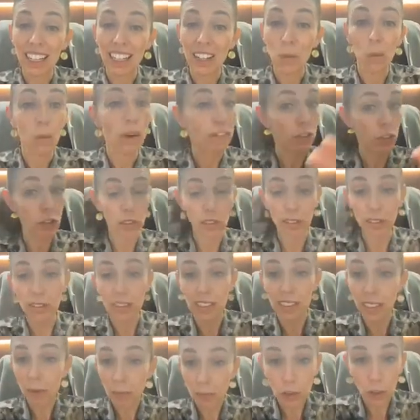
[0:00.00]
we've got
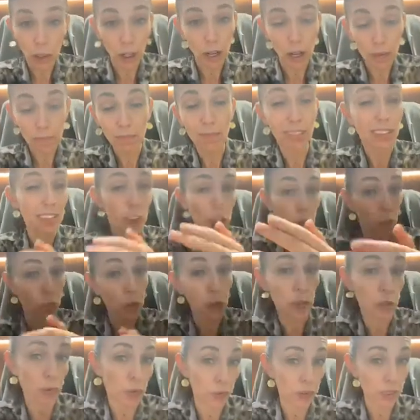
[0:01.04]
some time to
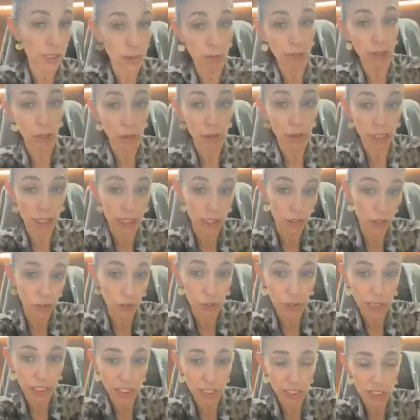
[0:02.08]
work through some of those extra
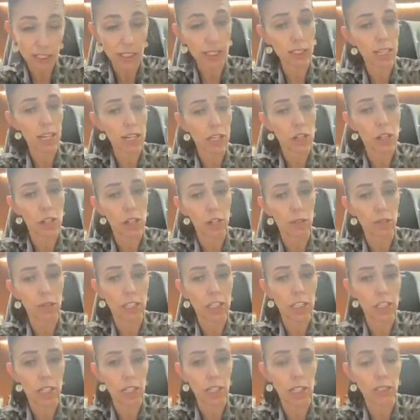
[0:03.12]
questions, and you can
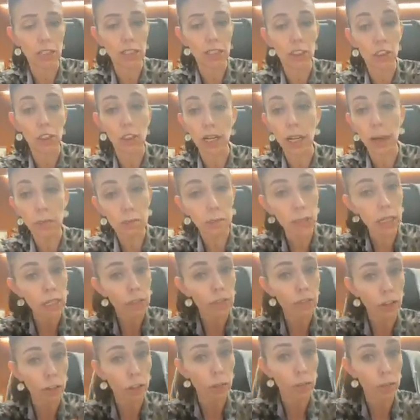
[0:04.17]
reach out to MD
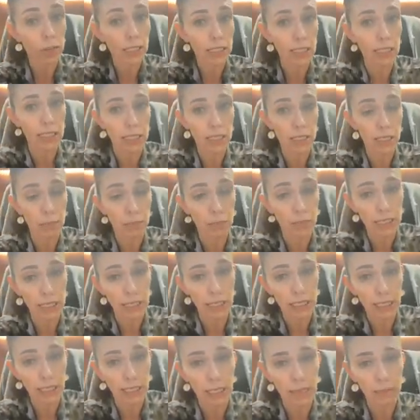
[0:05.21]
if you're a business in
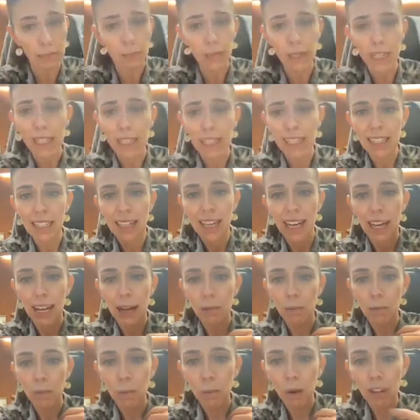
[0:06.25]
particular.
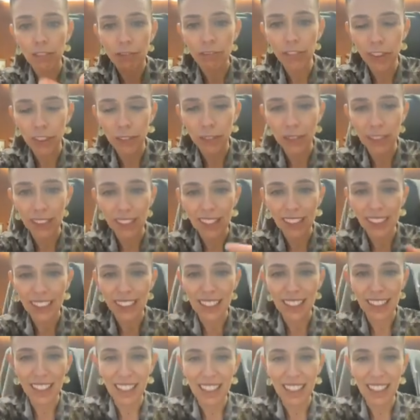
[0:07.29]
One final thing